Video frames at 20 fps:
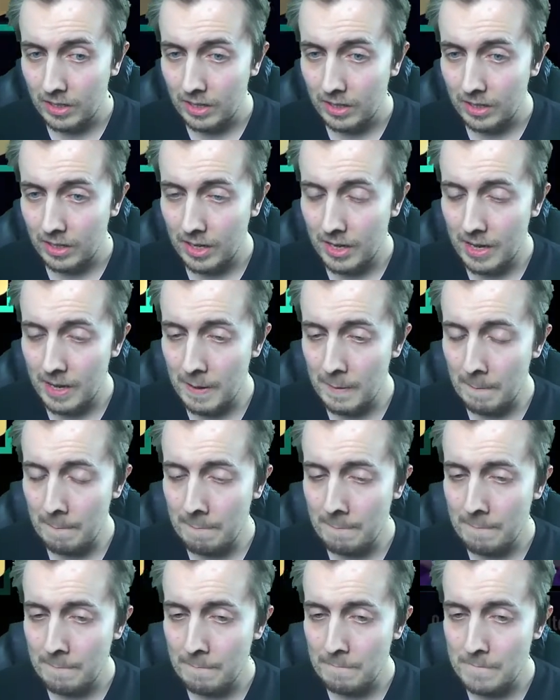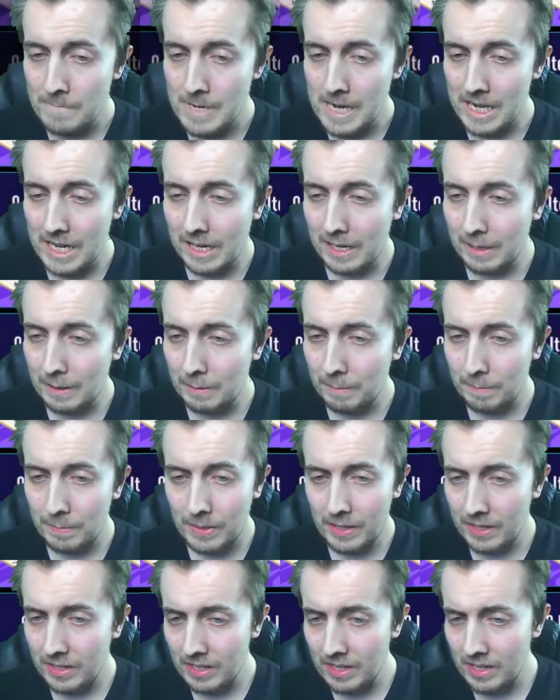Um, like
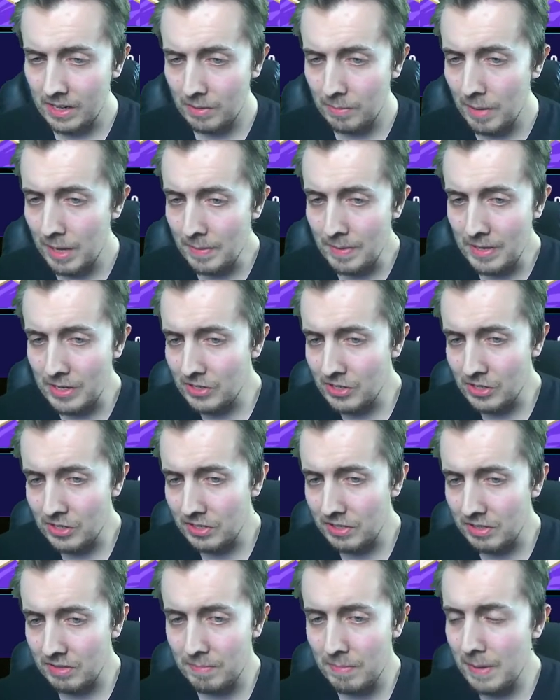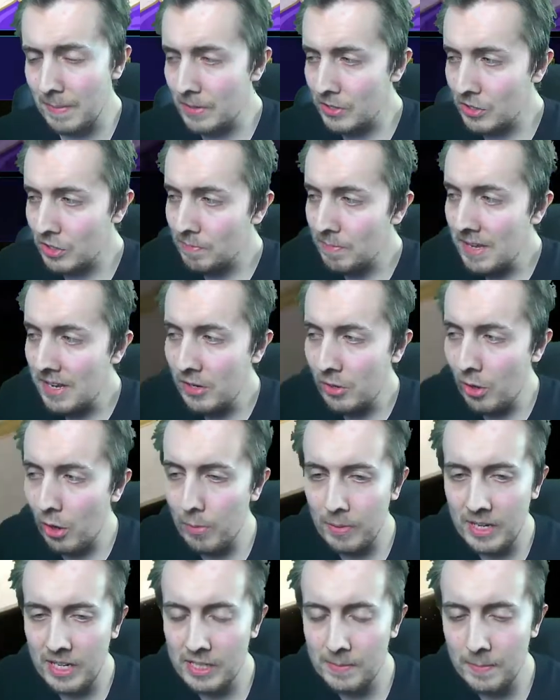I don't know, maybe it's just maybe it's just me not
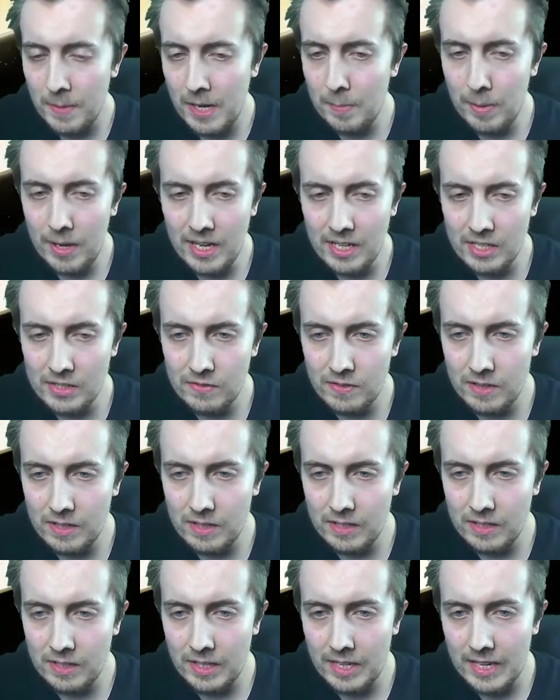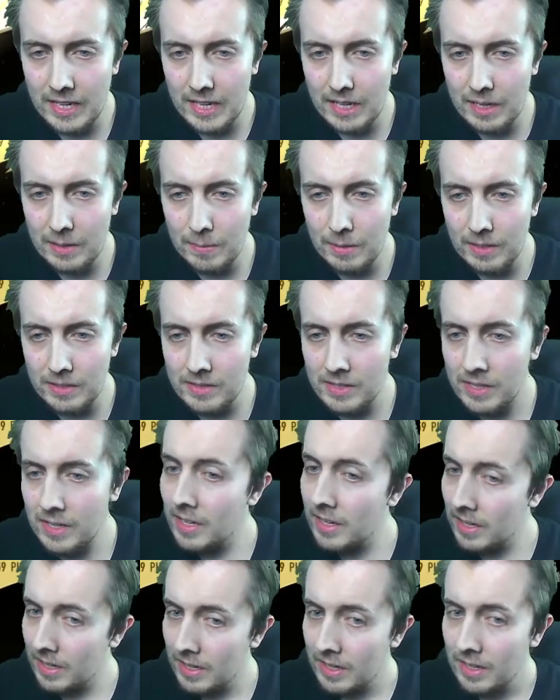opening as many packs for La Liga, but
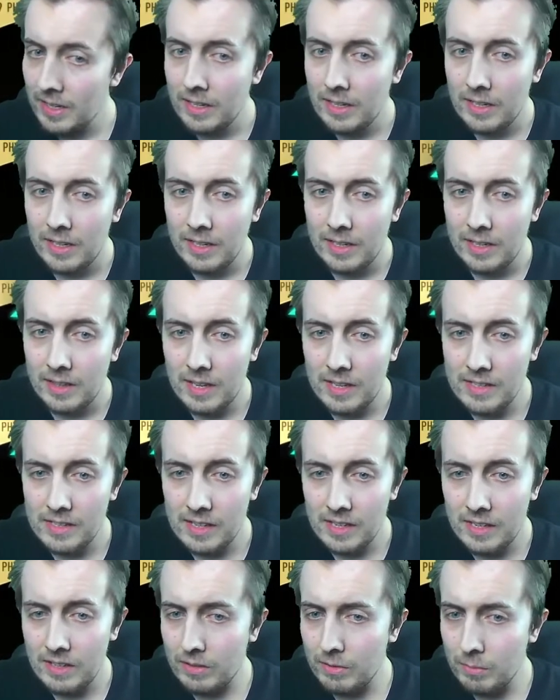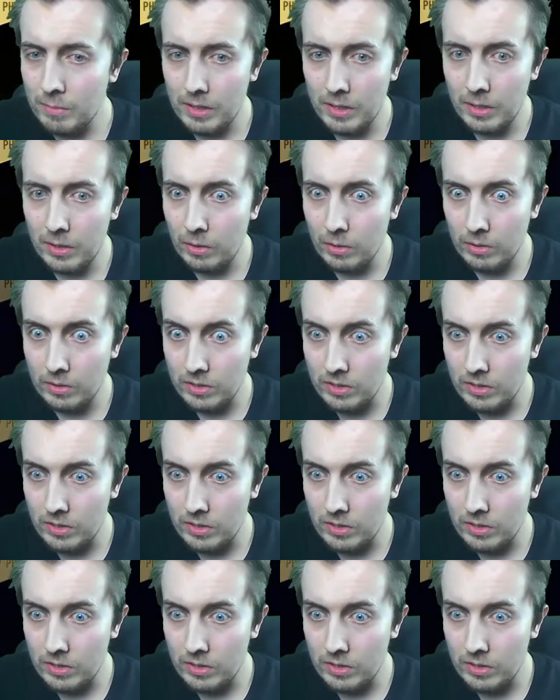and there's that. Oh my god.